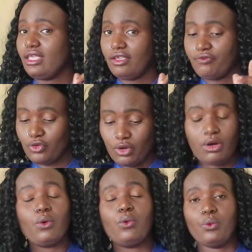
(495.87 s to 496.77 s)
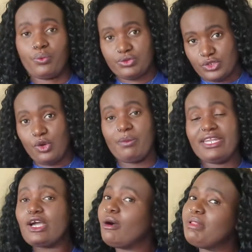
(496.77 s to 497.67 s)
if you got so
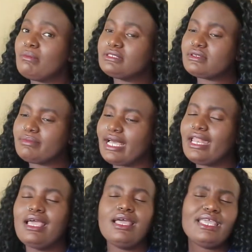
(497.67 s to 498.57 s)
many compliments from that,